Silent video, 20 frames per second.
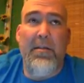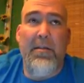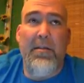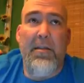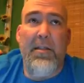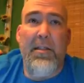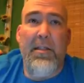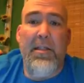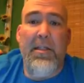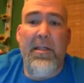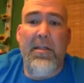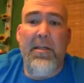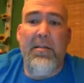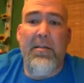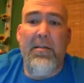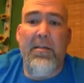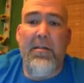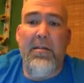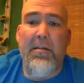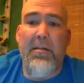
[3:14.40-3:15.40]

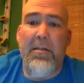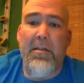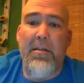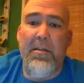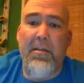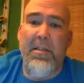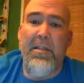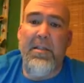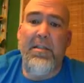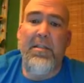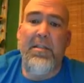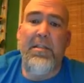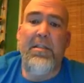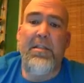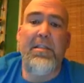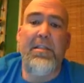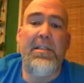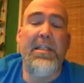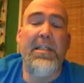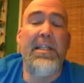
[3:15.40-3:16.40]
again, these
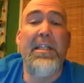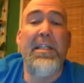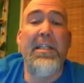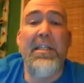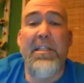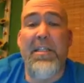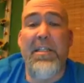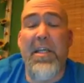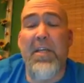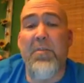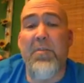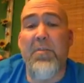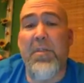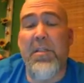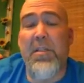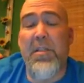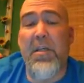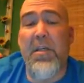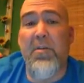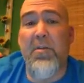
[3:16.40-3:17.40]
seated
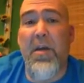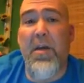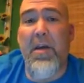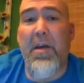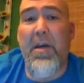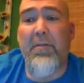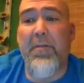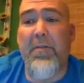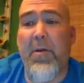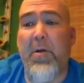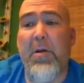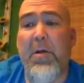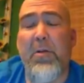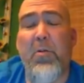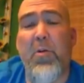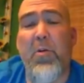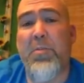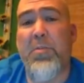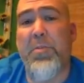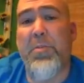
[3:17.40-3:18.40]
assessments that you have, they're a
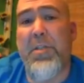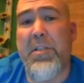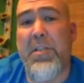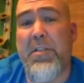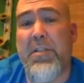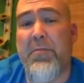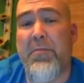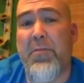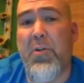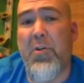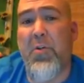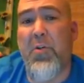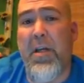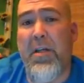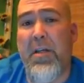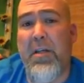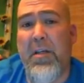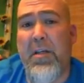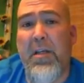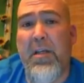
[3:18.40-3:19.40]
large percentage of your
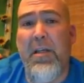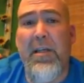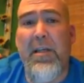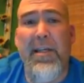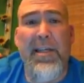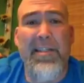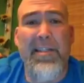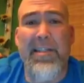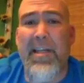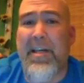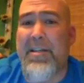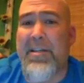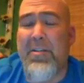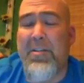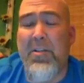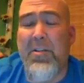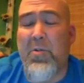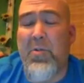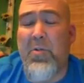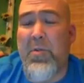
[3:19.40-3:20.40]
grade. It's not going
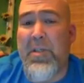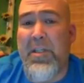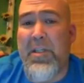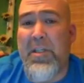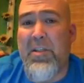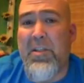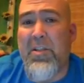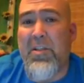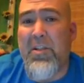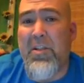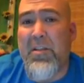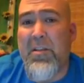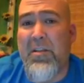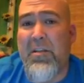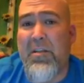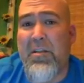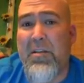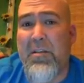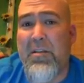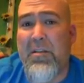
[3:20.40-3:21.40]
to do you any
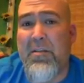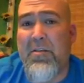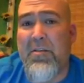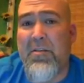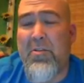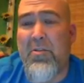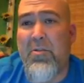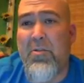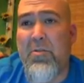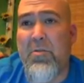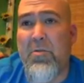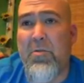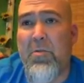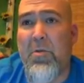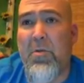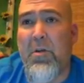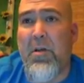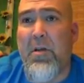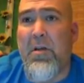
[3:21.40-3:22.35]
good to